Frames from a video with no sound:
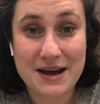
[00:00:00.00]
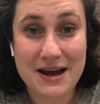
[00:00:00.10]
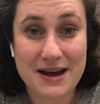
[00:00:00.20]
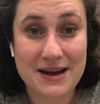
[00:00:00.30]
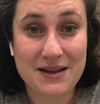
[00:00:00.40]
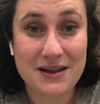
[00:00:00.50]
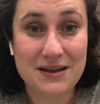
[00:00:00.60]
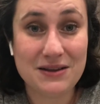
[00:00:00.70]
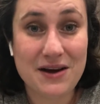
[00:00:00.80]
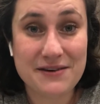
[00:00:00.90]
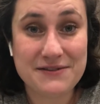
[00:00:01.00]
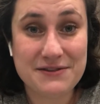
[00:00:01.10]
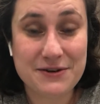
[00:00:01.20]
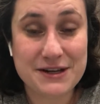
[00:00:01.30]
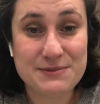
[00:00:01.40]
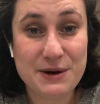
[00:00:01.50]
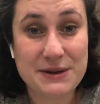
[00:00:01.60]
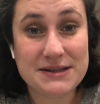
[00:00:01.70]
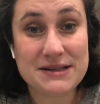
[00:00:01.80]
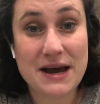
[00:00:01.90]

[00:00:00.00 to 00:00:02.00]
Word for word: uh, a lot of different experiments.